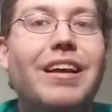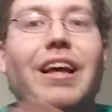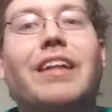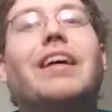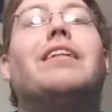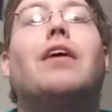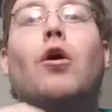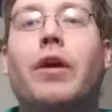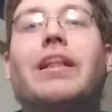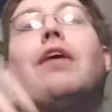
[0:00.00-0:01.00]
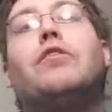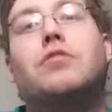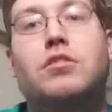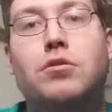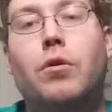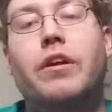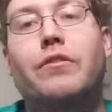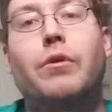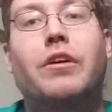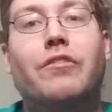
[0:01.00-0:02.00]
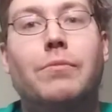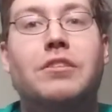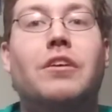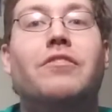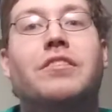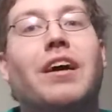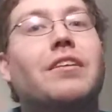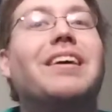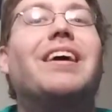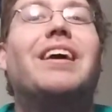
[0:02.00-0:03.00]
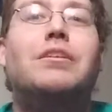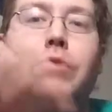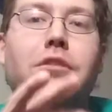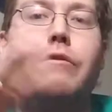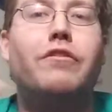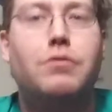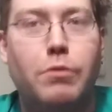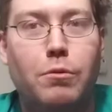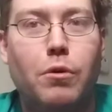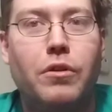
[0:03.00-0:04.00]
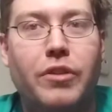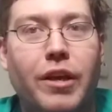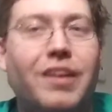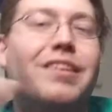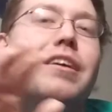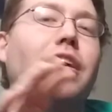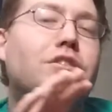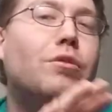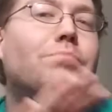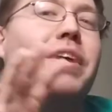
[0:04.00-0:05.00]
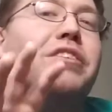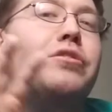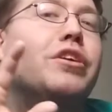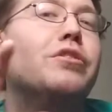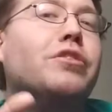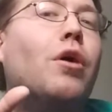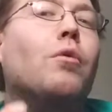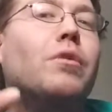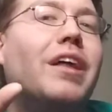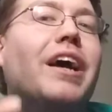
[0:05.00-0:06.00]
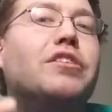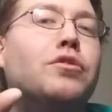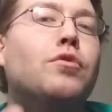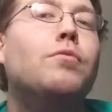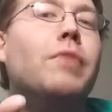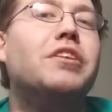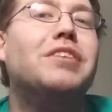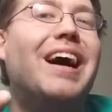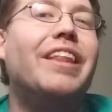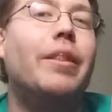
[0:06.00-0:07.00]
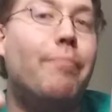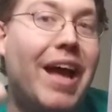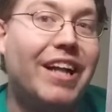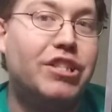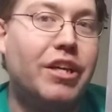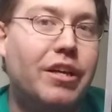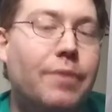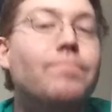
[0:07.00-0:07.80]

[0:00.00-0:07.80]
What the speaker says: And then, okay, now I'll use a sword after I recover myself entirely. A risk versus reward thing. So it makes sure you don't rely too much on the magic.